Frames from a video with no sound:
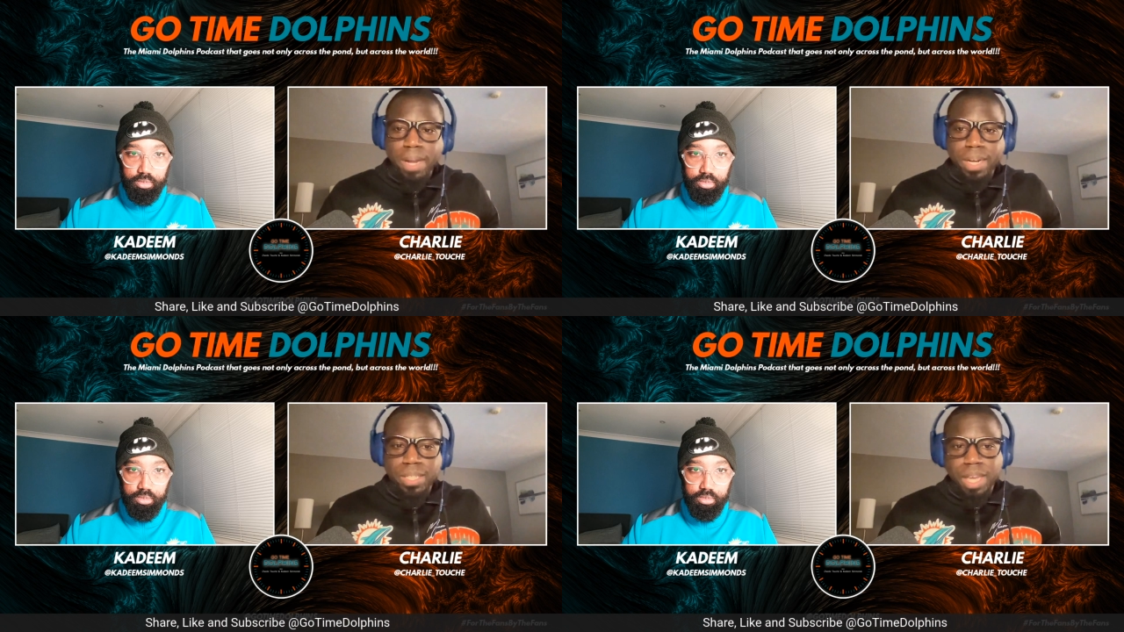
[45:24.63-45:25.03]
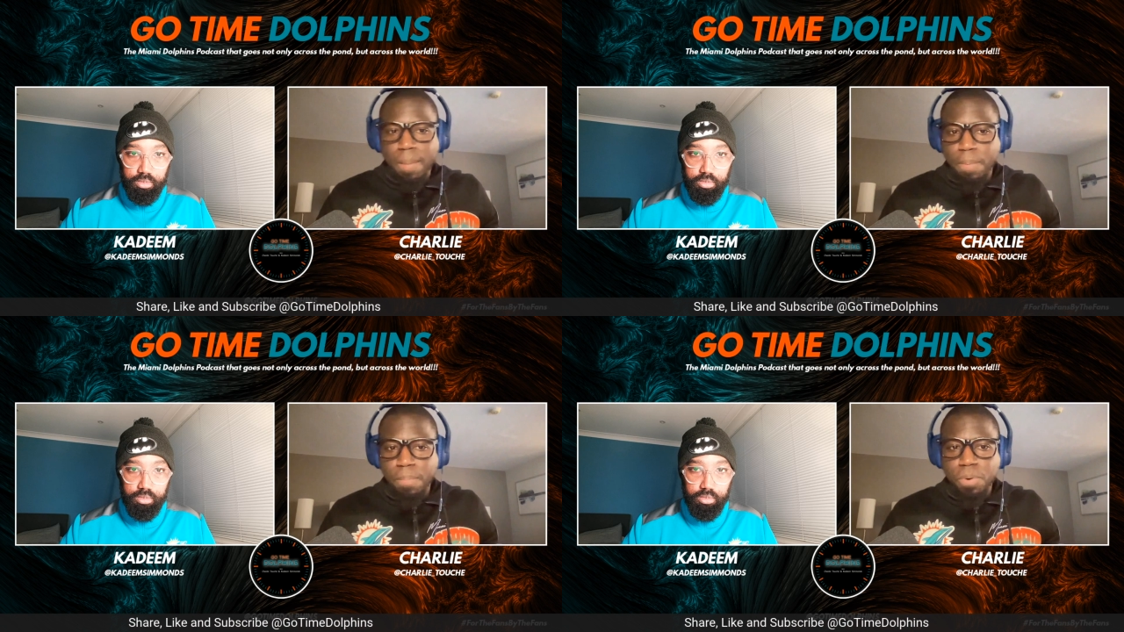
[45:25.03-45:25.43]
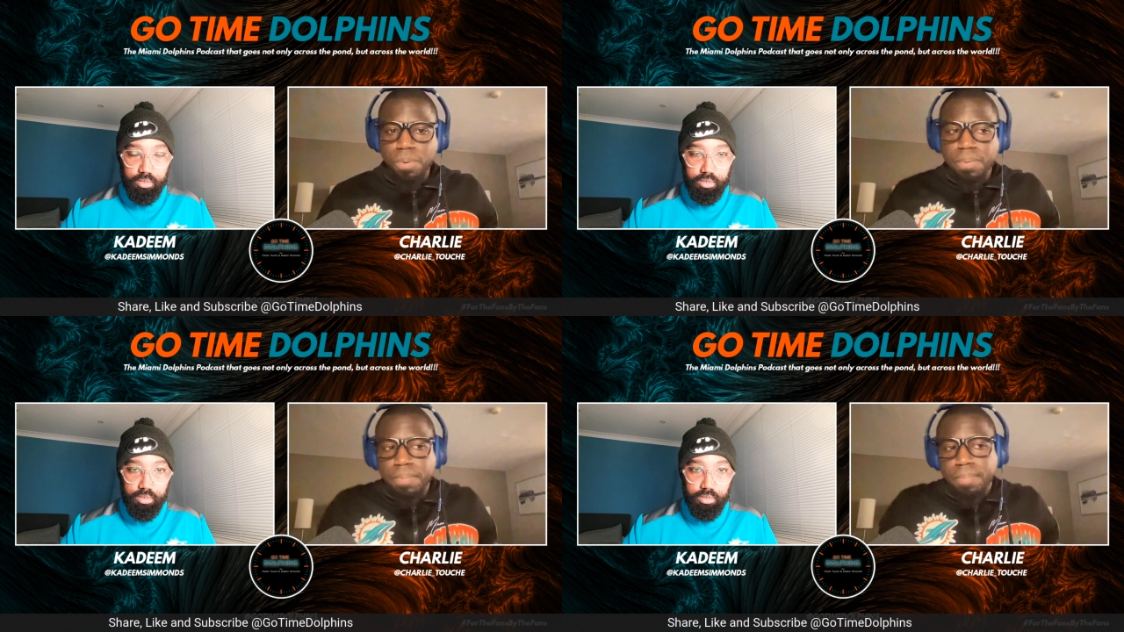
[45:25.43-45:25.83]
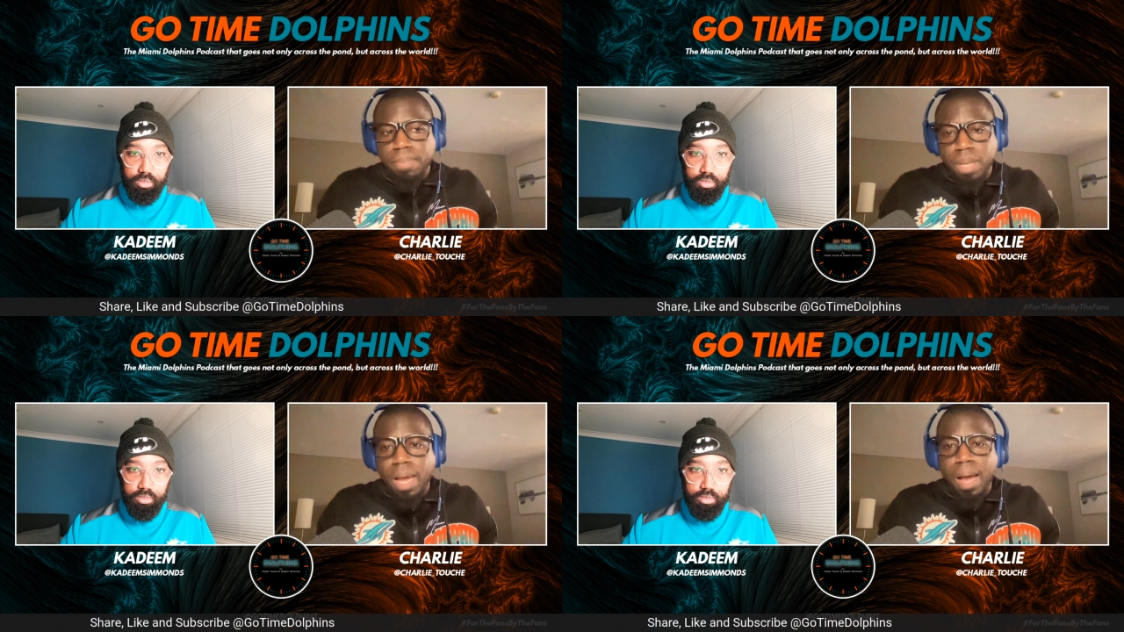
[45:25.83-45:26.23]
Speaker 1: that's capable,
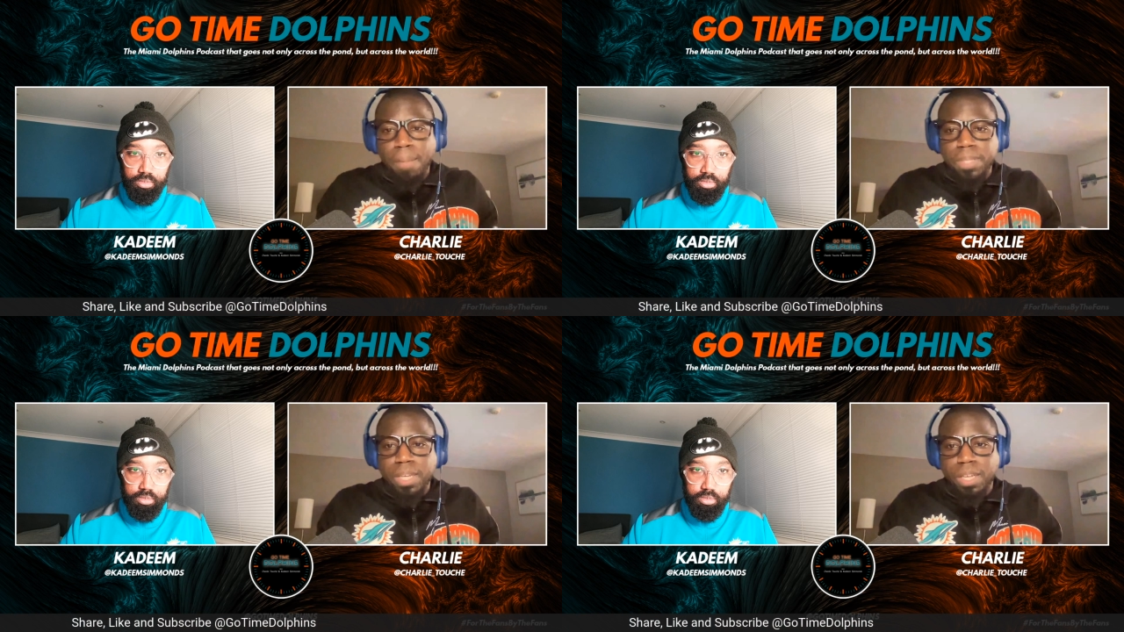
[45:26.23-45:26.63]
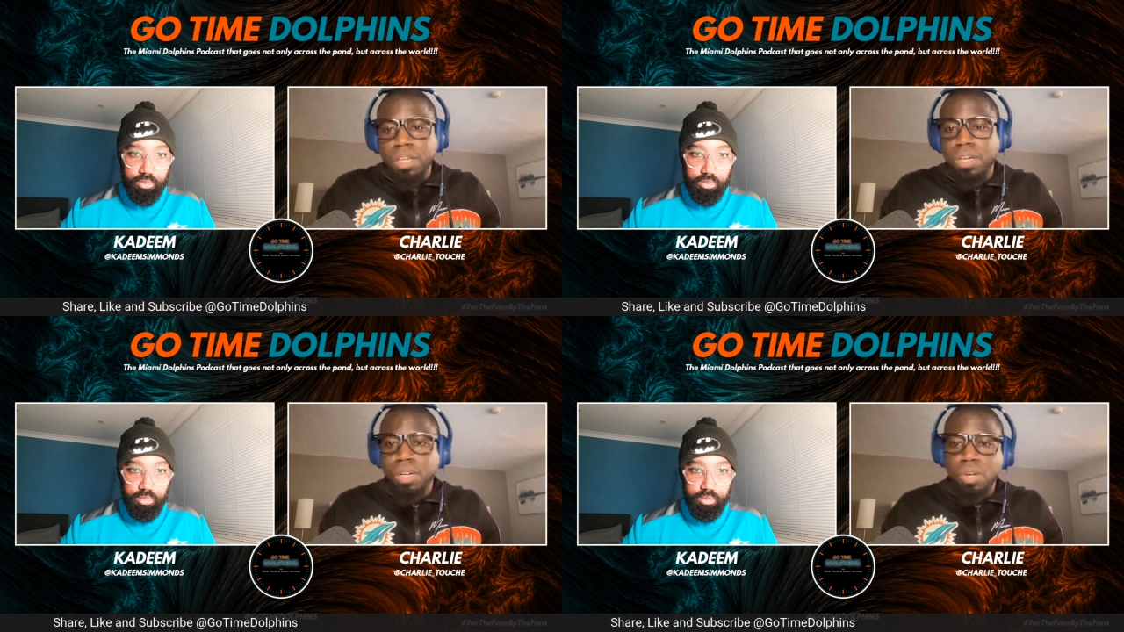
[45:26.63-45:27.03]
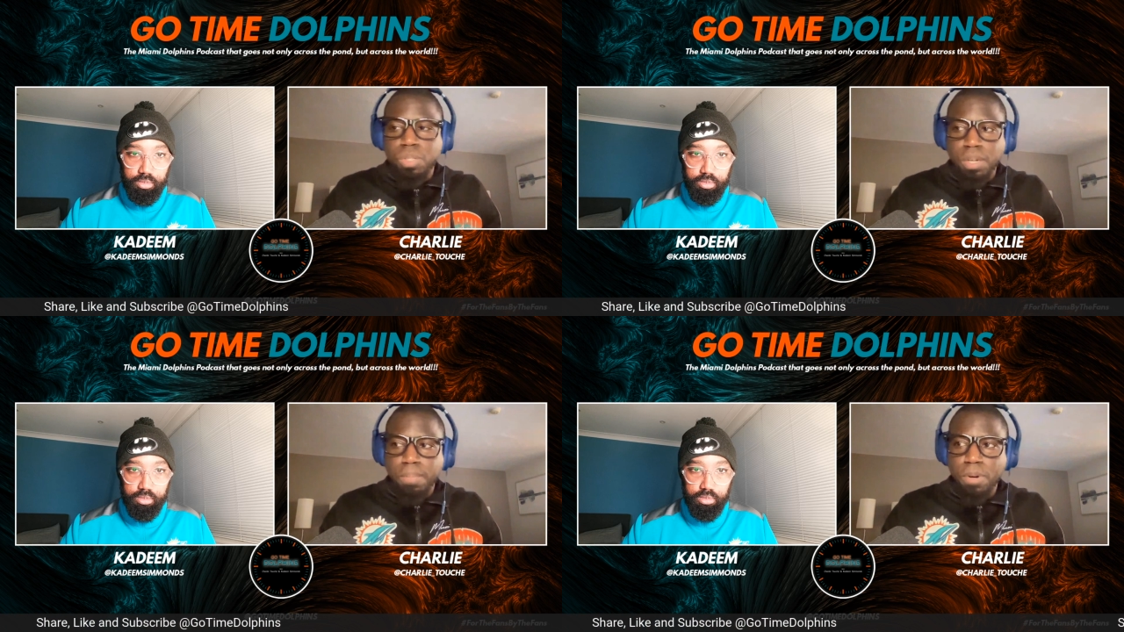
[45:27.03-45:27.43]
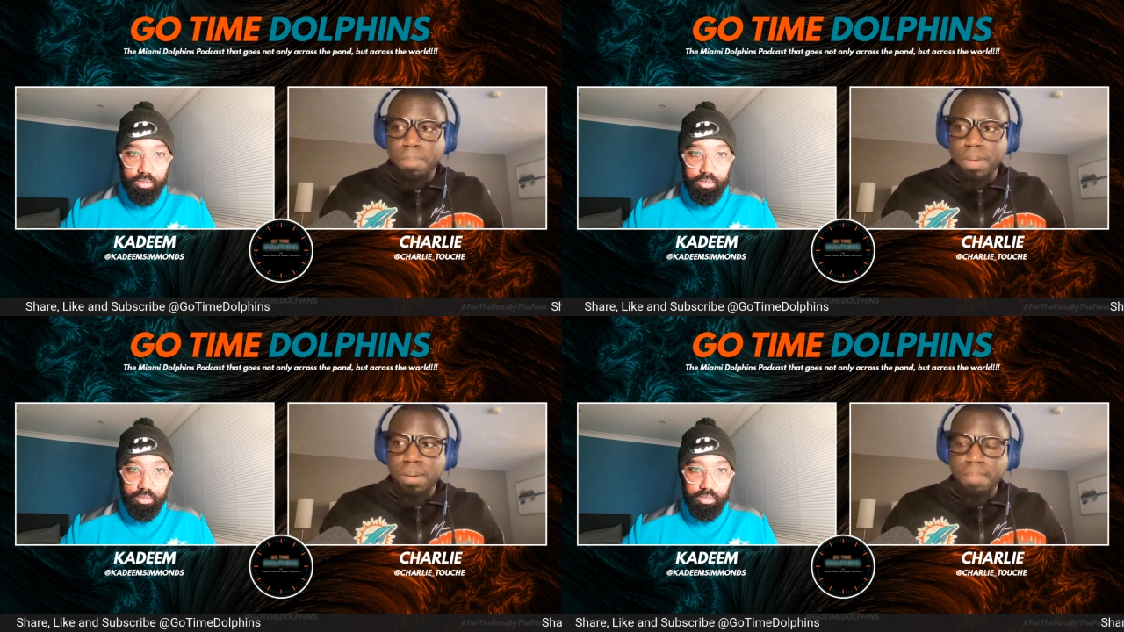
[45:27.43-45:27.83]
I'm thinking you're gonna go to the
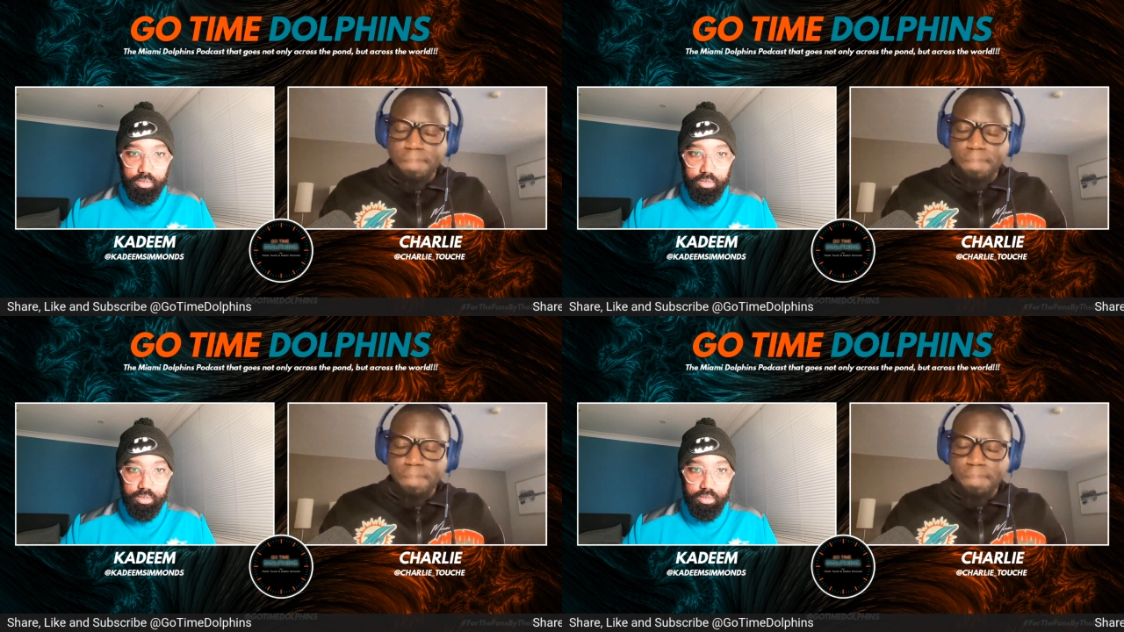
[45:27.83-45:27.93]
bullpen.